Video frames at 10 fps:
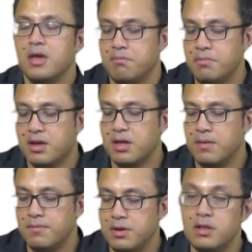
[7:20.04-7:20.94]

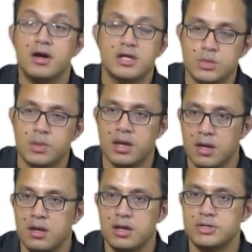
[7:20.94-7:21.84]
become a luxury
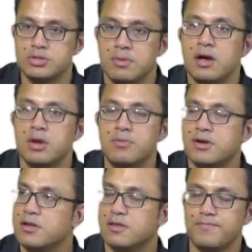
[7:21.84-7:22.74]
to Marlowe,
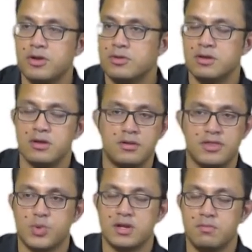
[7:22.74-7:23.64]
because, you know, they're
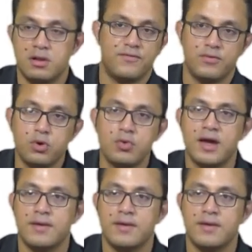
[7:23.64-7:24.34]
stranded in the middle of nowhere.